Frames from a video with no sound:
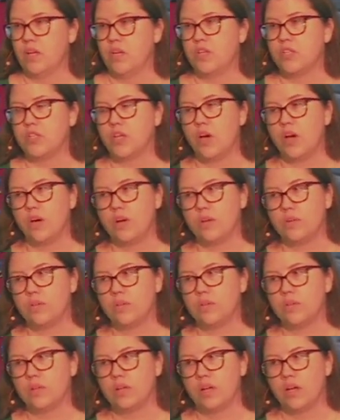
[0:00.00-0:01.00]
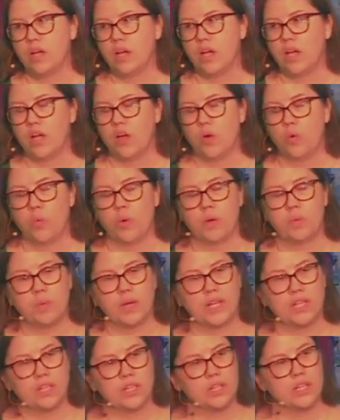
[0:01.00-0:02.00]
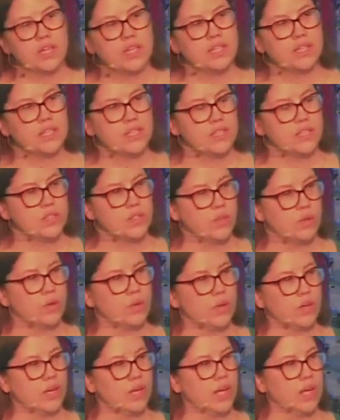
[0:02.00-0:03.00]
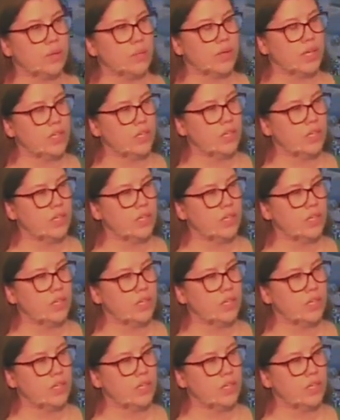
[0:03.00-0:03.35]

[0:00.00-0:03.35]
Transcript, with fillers: So when we look at this story and we